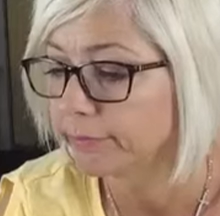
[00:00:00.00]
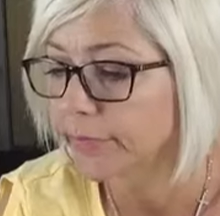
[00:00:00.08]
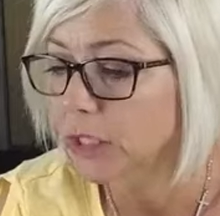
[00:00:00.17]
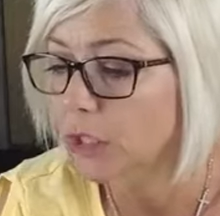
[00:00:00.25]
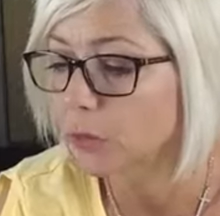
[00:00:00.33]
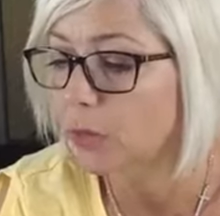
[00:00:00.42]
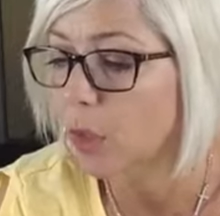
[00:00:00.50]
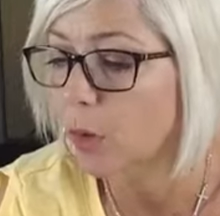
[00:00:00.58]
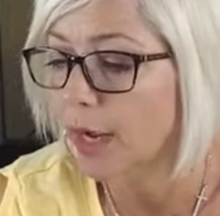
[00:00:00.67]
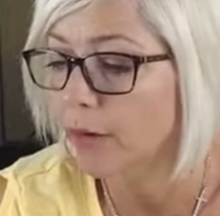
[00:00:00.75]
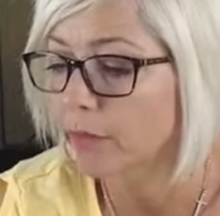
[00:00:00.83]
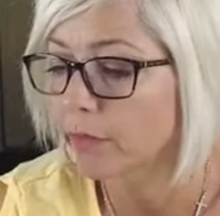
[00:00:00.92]
Did you
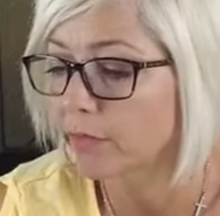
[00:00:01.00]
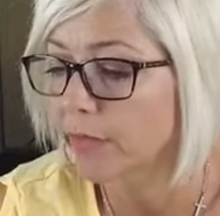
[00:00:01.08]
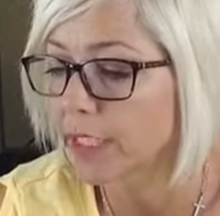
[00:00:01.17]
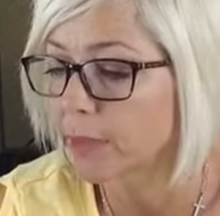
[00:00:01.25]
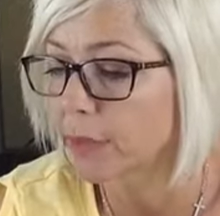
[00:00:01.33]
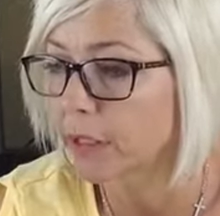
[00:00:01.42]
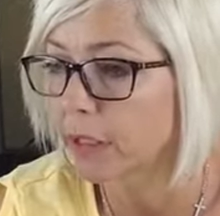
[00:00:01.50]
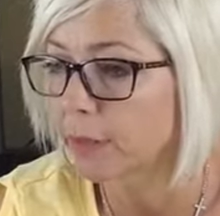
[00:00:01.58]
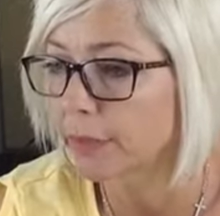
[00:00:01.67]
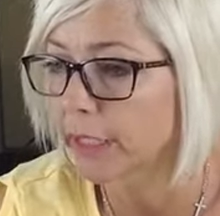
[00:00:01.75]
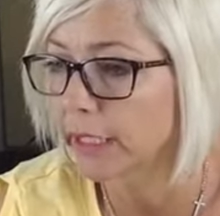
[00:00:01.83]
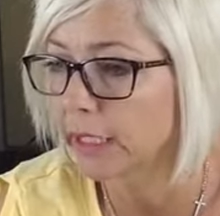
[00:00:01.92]
go out of Facebook
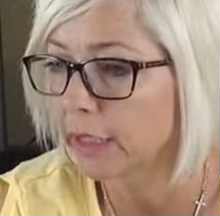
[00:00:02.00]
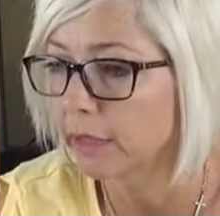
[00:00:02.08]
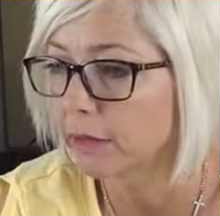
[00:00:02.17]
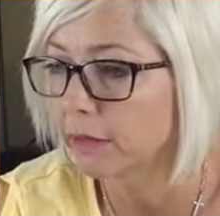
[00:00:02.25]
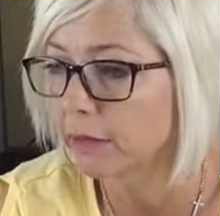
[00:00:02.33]
completely?